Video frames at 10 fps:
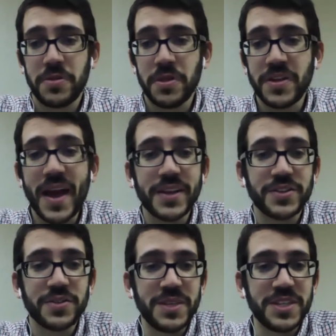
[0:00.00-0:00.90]
tides could
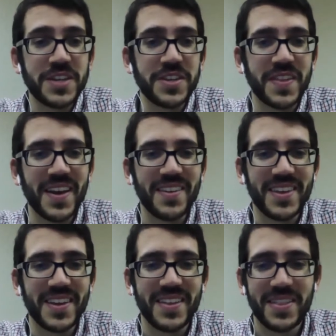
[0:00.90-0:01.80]
be changing there,
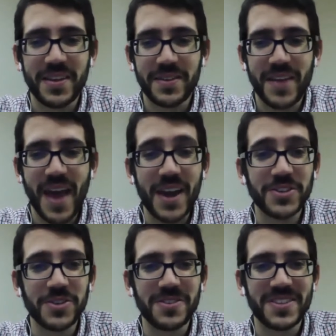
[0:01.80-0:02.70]
the
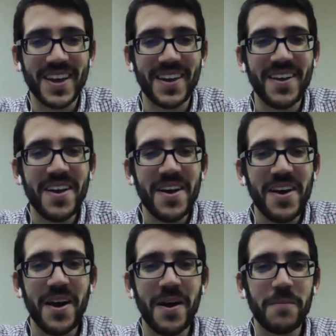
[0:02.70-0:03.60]
attitudes there.
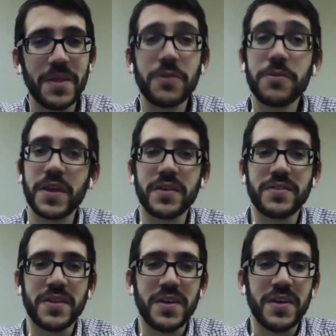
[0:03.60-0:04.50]
The other thing is,
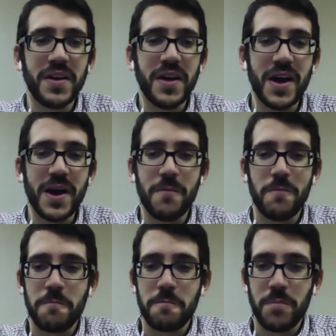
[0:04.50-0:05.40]

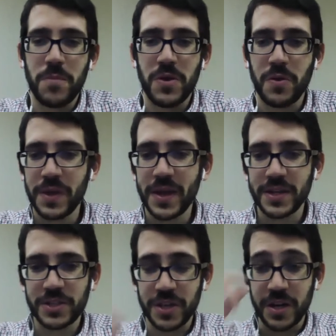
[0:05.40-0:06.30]
you know, we at
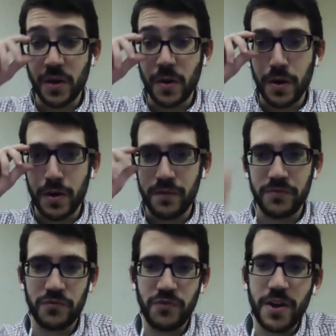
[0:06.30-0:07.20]
Shenandoah are
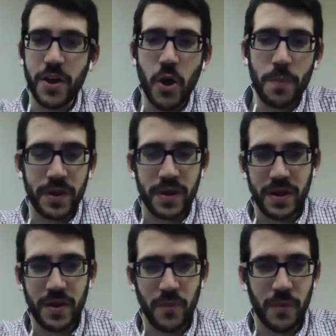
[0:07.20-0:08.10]
very open
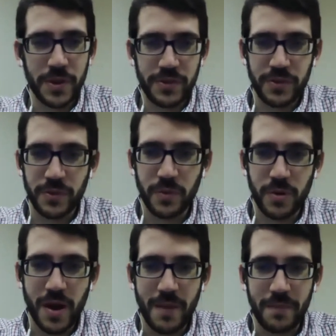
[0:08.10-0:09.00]
in what we do.
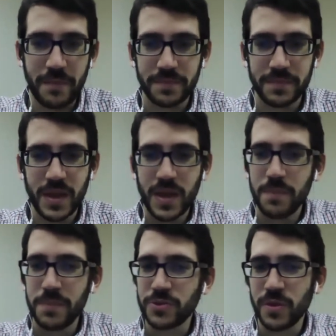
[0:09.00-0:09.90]

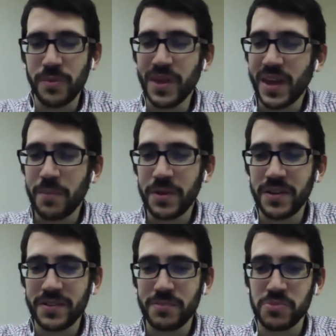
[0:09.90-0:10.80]
Big AAA
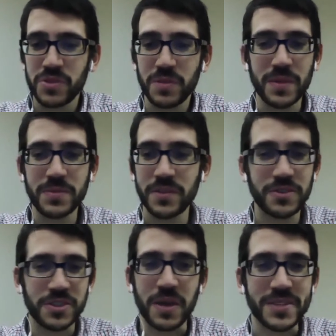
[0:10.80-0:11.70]
companies, sometimes stuff
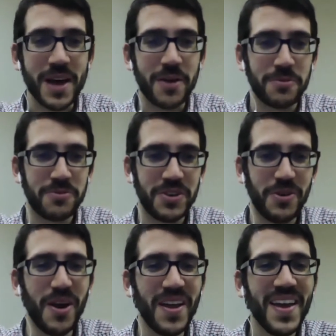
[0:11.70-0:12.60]
just comes out. You
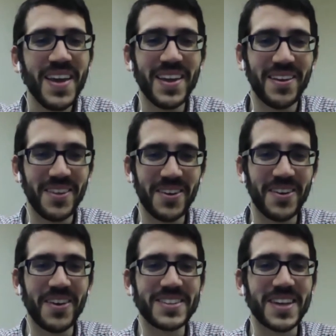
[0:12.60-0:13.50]
know, you don't know
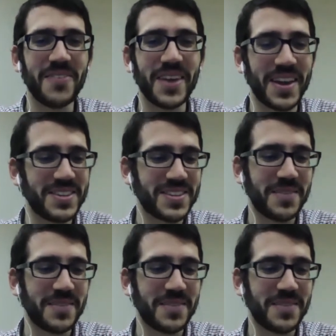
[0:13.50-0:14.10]
it's coming, and it just comes